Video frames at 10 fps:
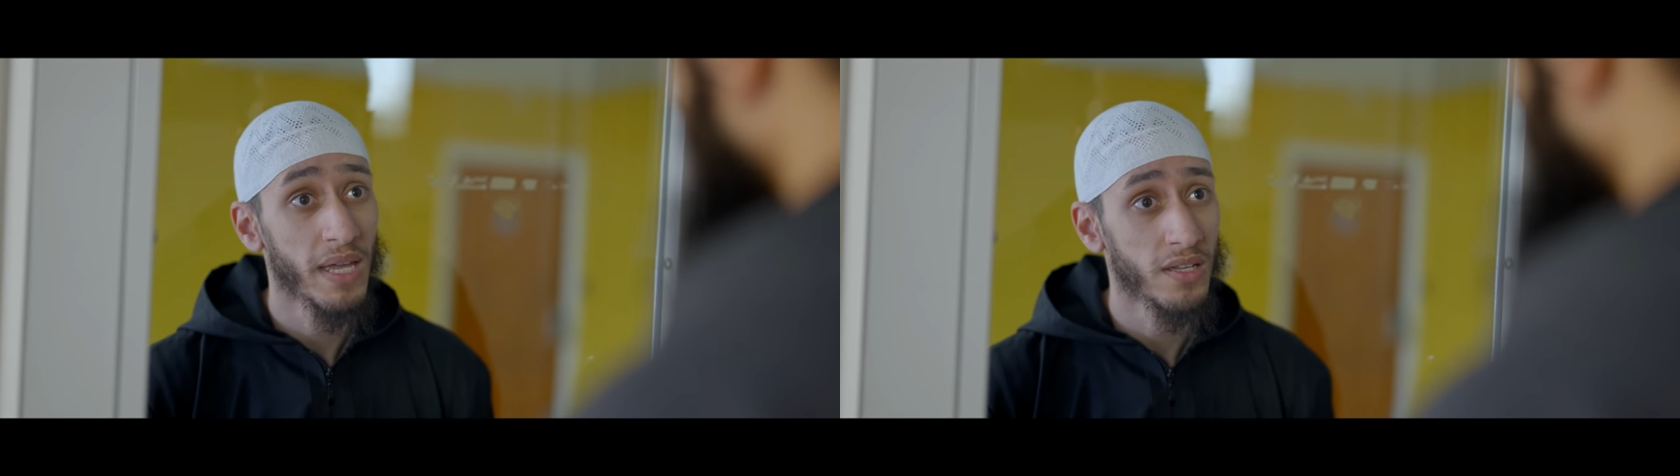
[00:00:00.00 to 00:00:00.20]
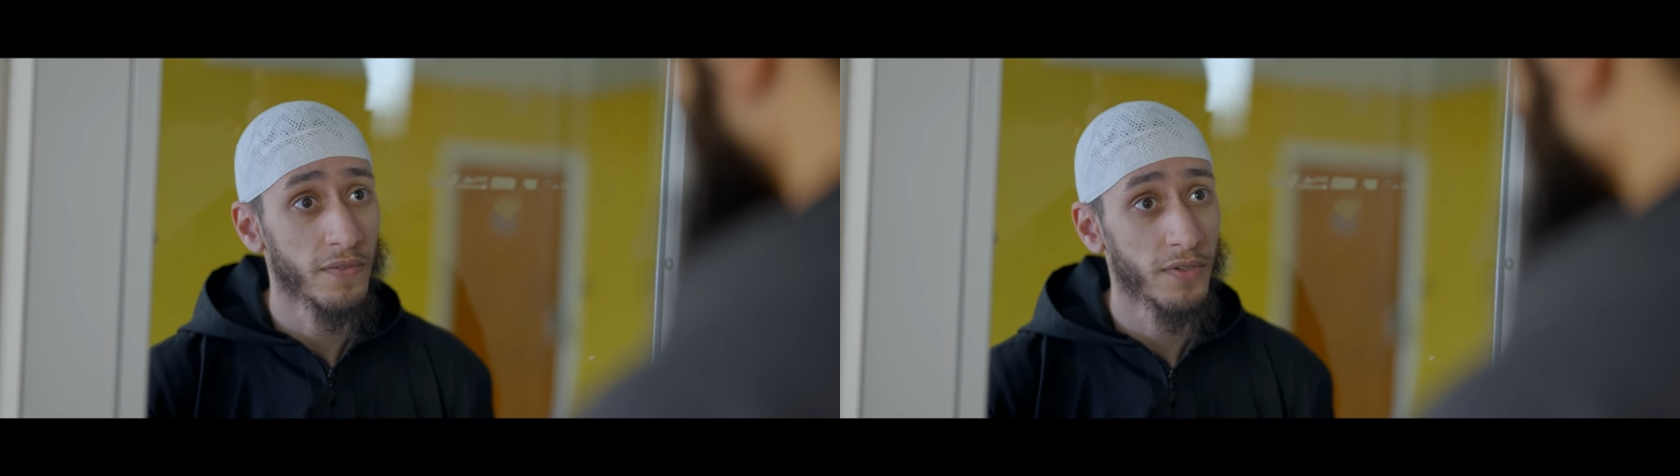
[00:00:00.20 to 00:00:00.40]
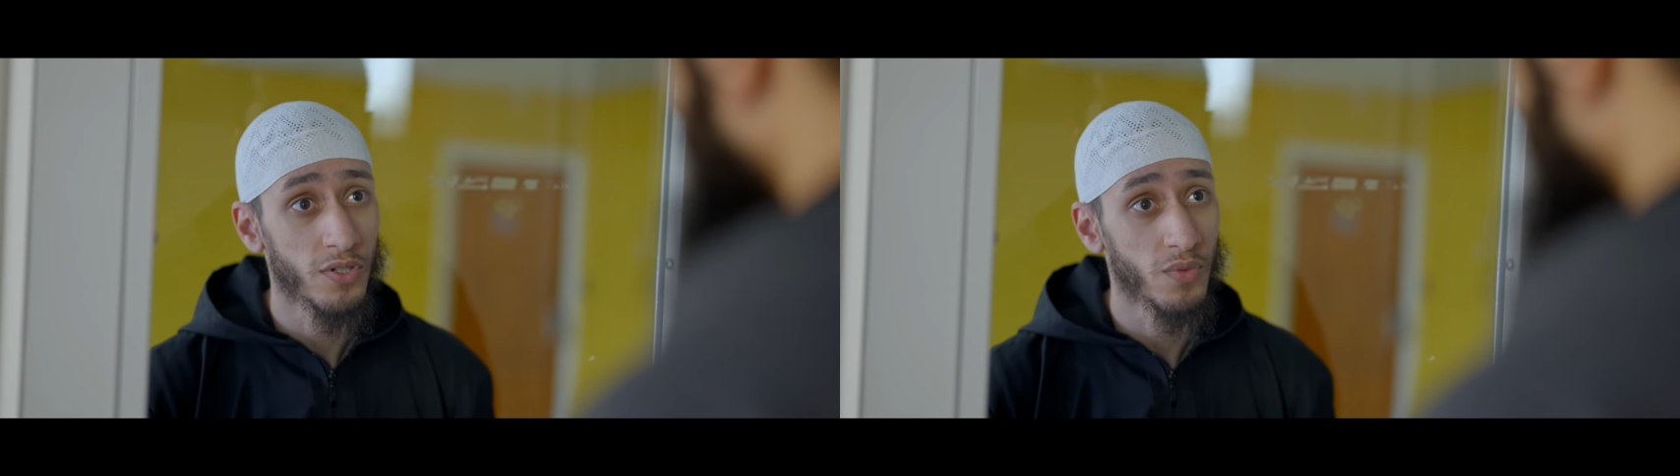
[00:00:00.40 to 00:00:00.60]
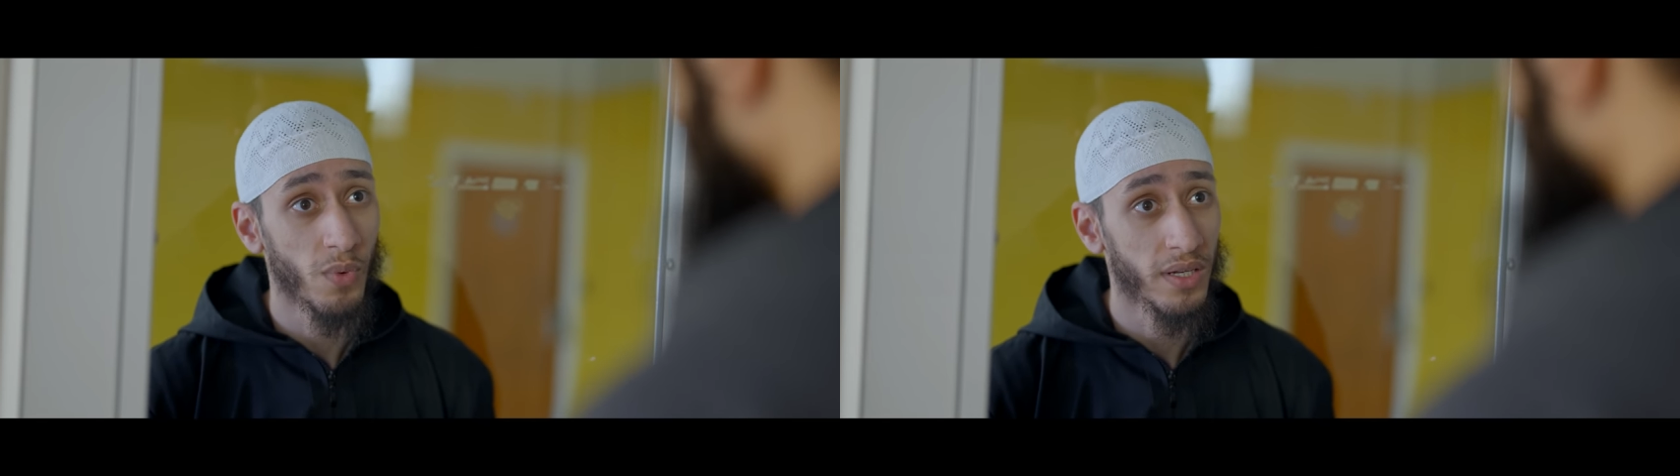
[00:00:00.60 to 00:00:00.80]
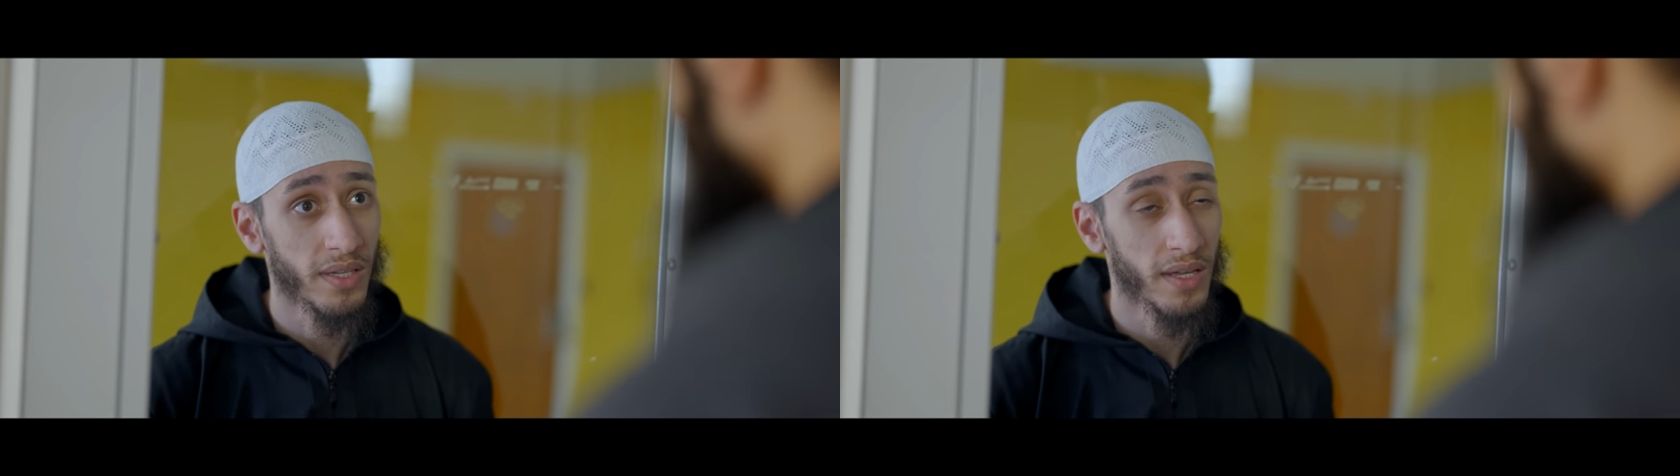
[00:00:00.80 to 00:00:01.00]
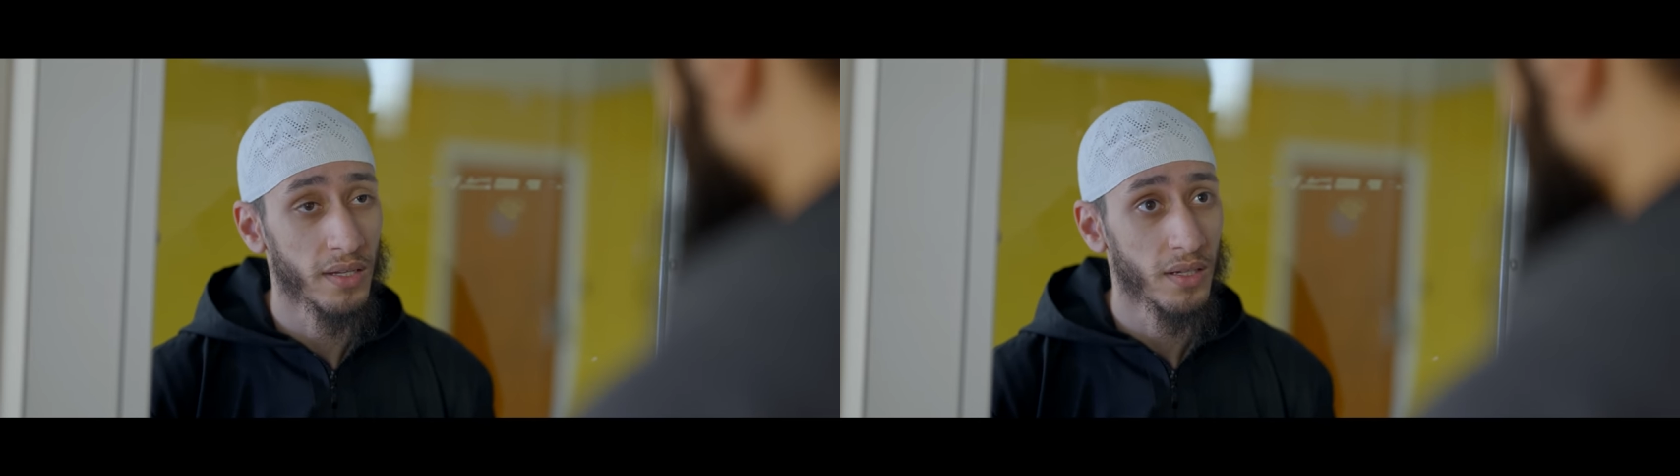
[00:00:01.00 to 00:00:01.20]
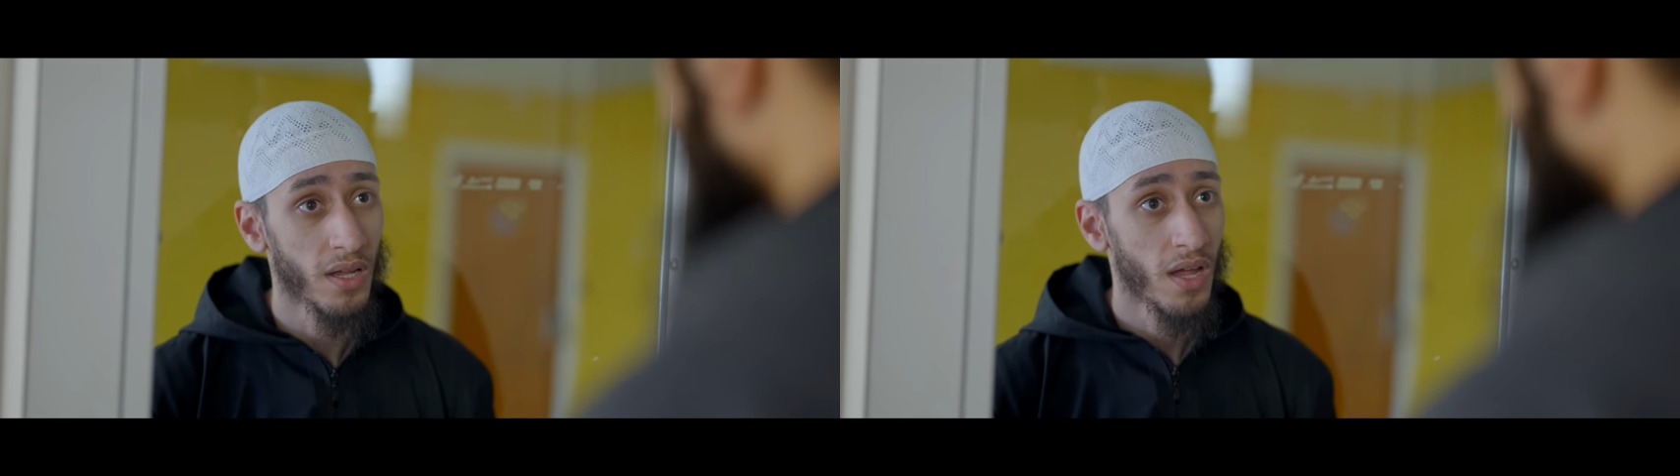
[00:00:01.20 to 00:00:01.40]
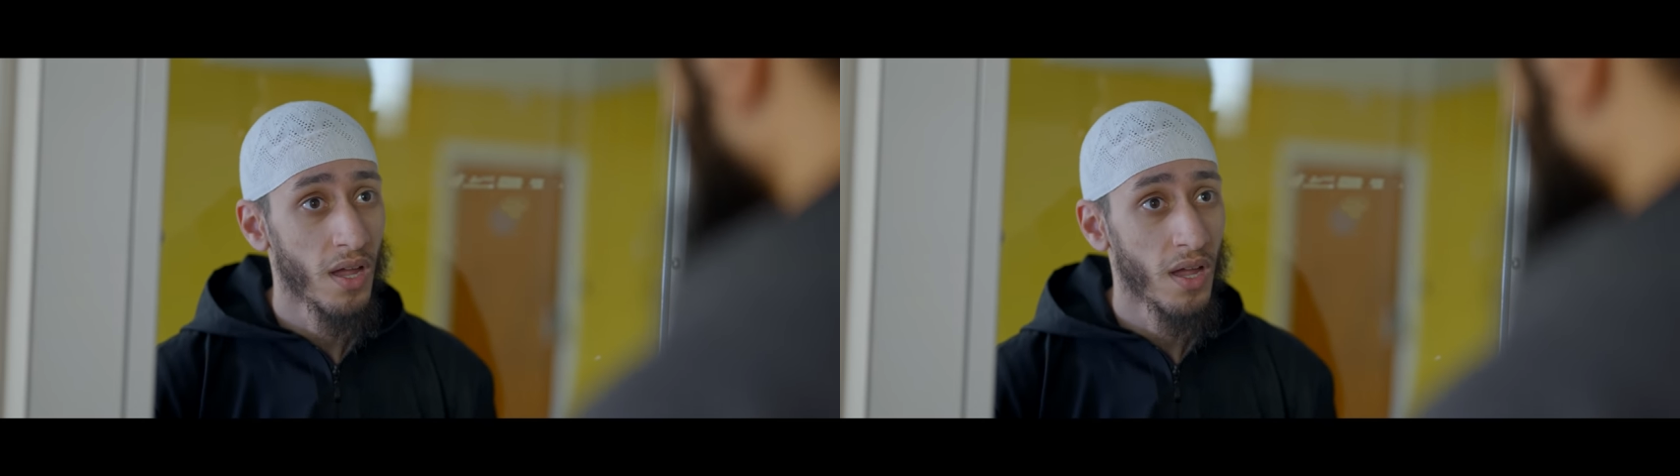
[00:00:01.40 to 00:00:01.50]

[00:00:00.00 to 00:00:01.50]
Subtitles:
make it for just one day,